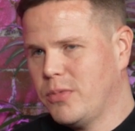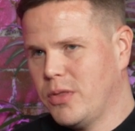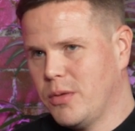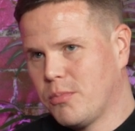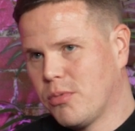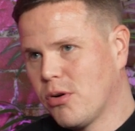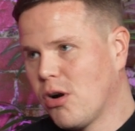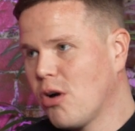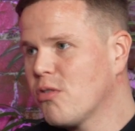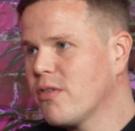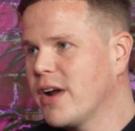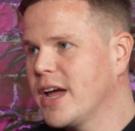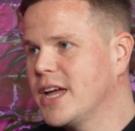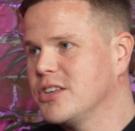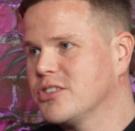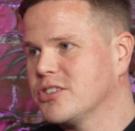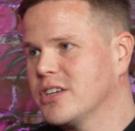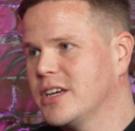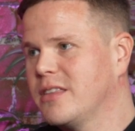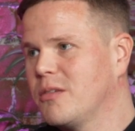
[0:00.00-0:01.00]
Pro
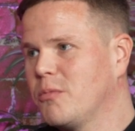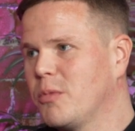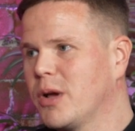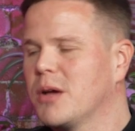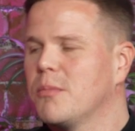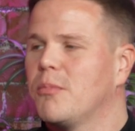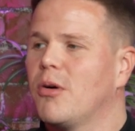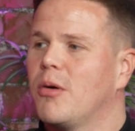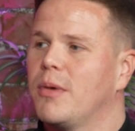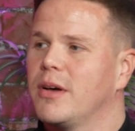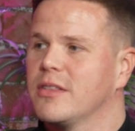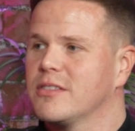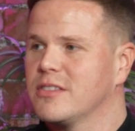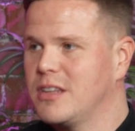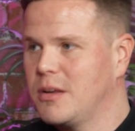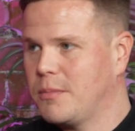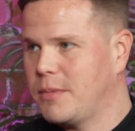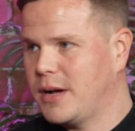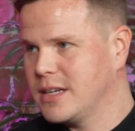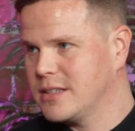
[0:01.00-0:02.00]
range in, we can put them onto
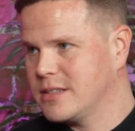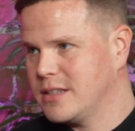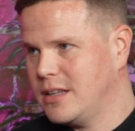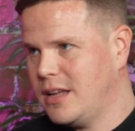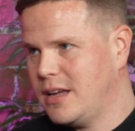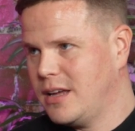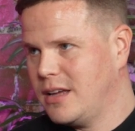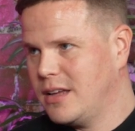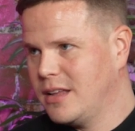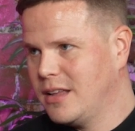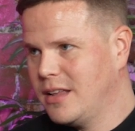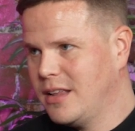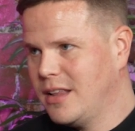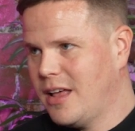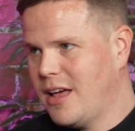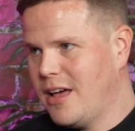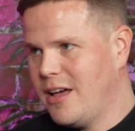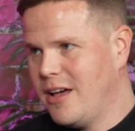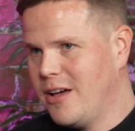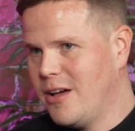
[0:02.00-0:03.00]
the buy to let.
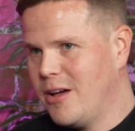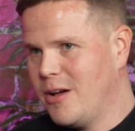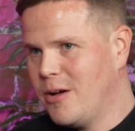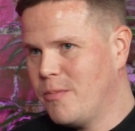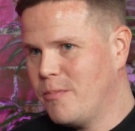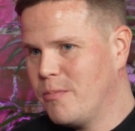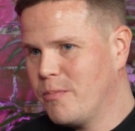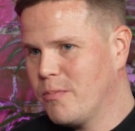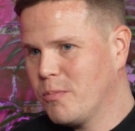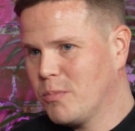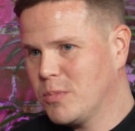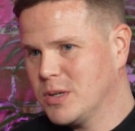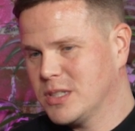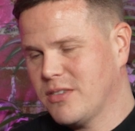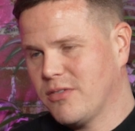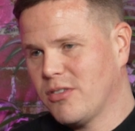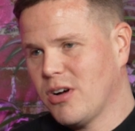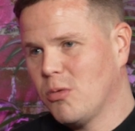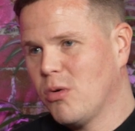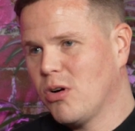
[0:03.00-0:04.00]
Because
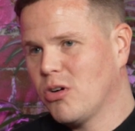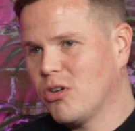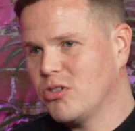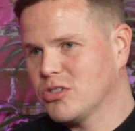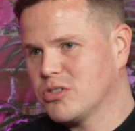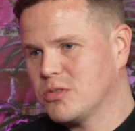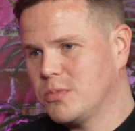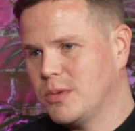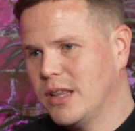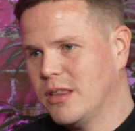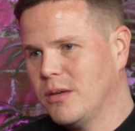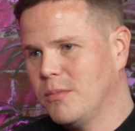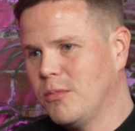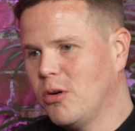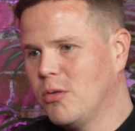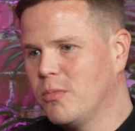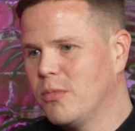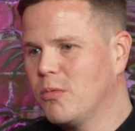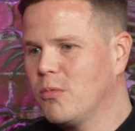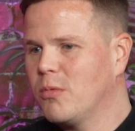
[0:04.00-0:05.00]
I've got one customer at the
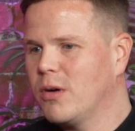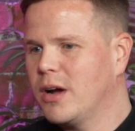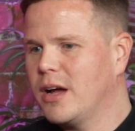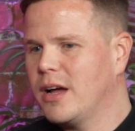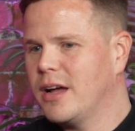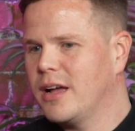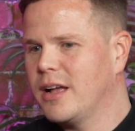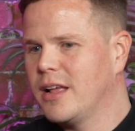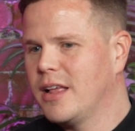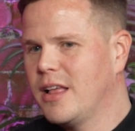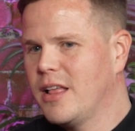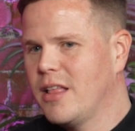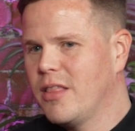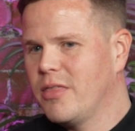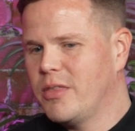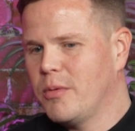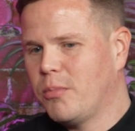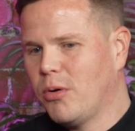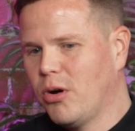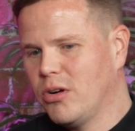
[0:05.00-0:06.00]
moment where
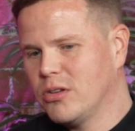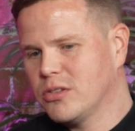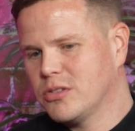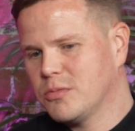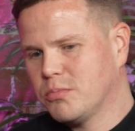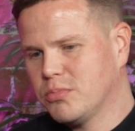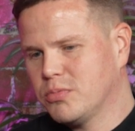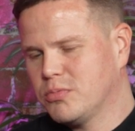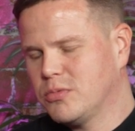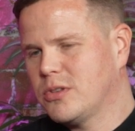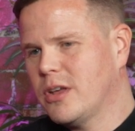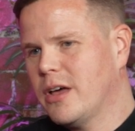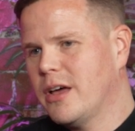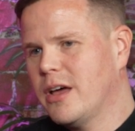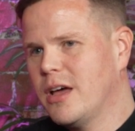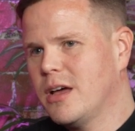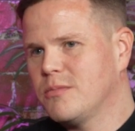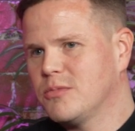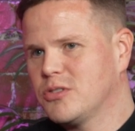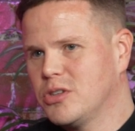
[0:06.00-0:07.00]
they bought
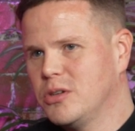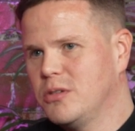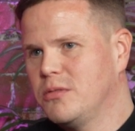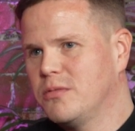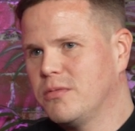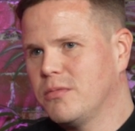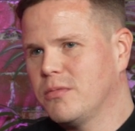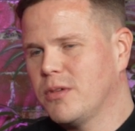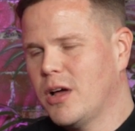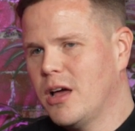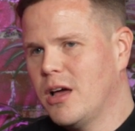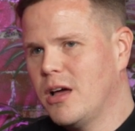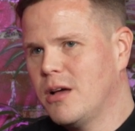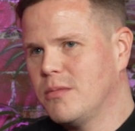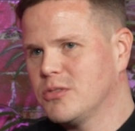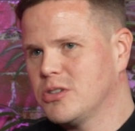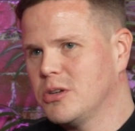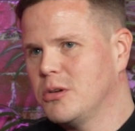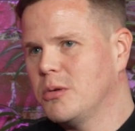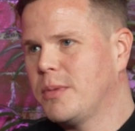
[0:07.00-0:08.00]
two
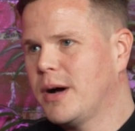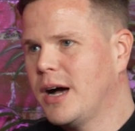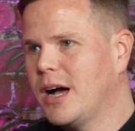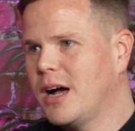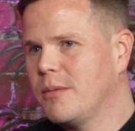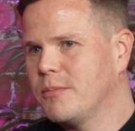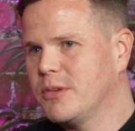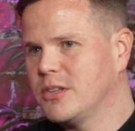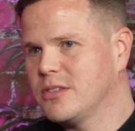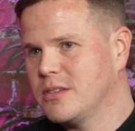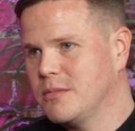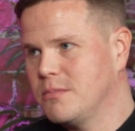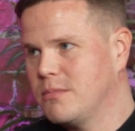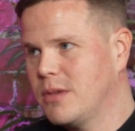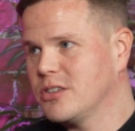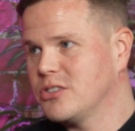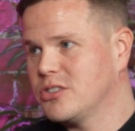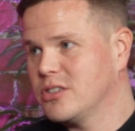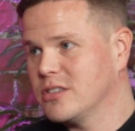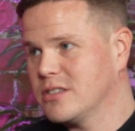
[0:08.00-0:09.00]
apartments in
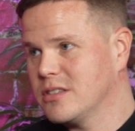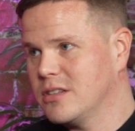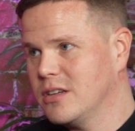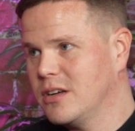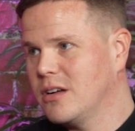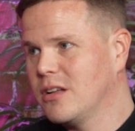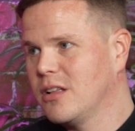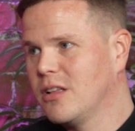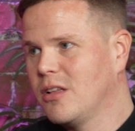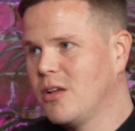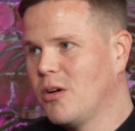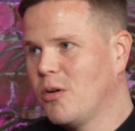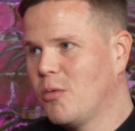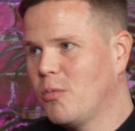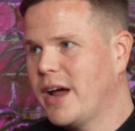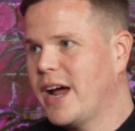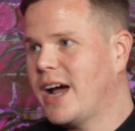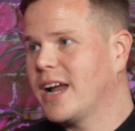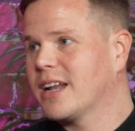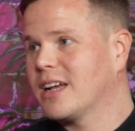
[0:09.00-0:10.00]
Manchester
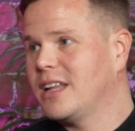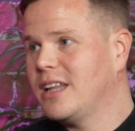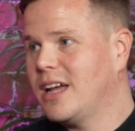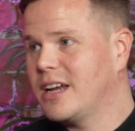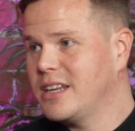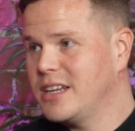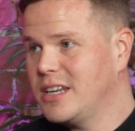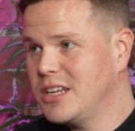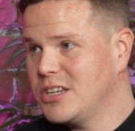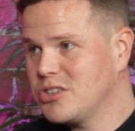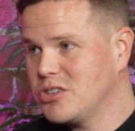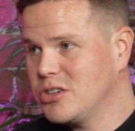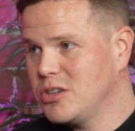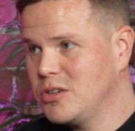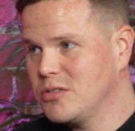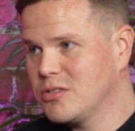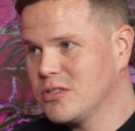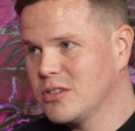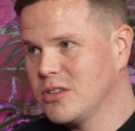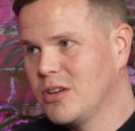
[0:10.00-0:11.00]
where it had cladding
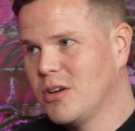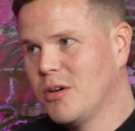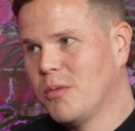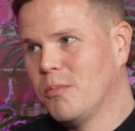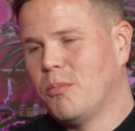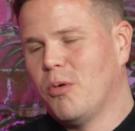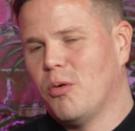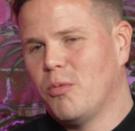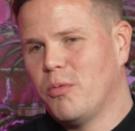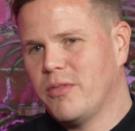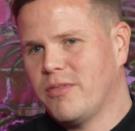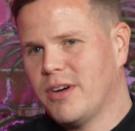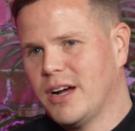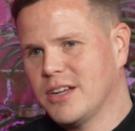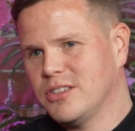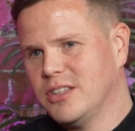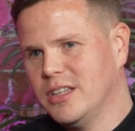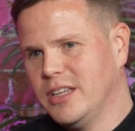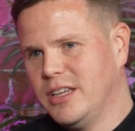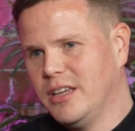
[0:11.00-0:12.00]
issues, but we've
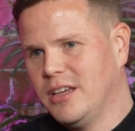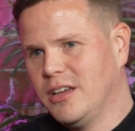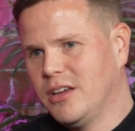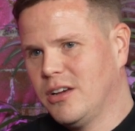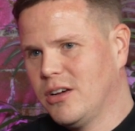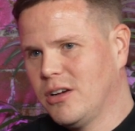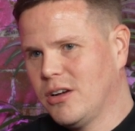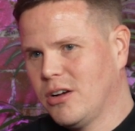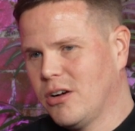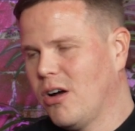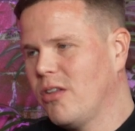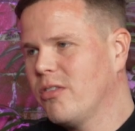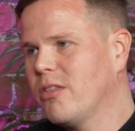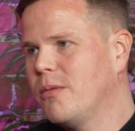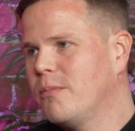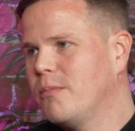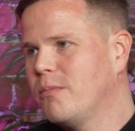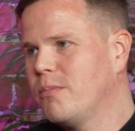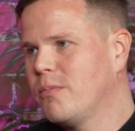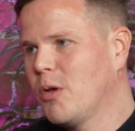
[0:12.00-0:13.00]
actually got
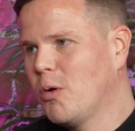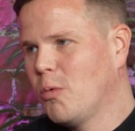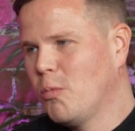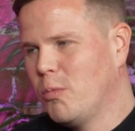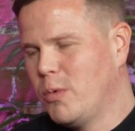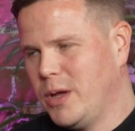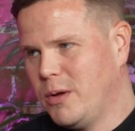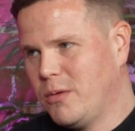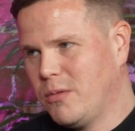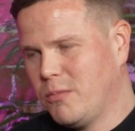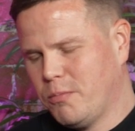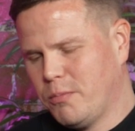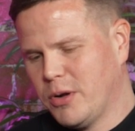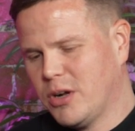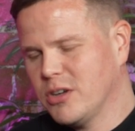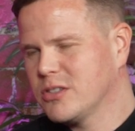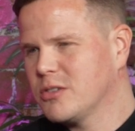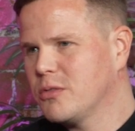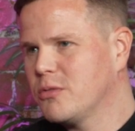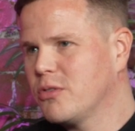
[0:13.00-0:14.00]
them.
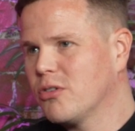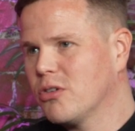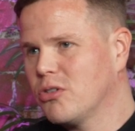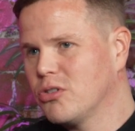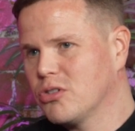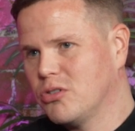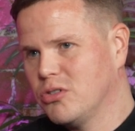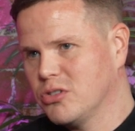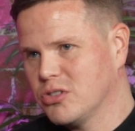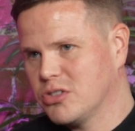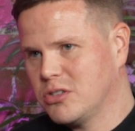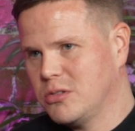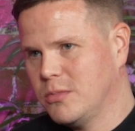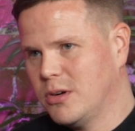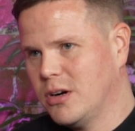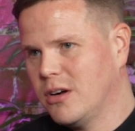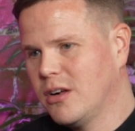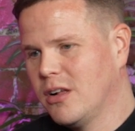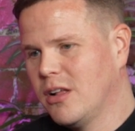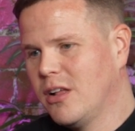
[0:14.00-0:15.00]
Because they were a good
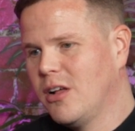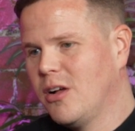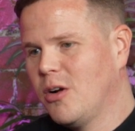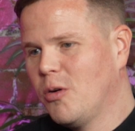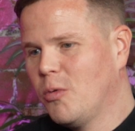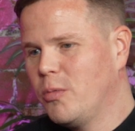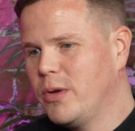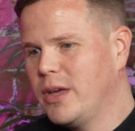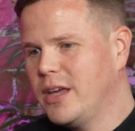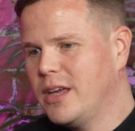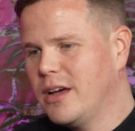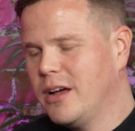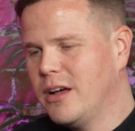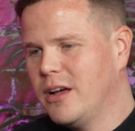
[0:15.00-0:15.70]
customer, we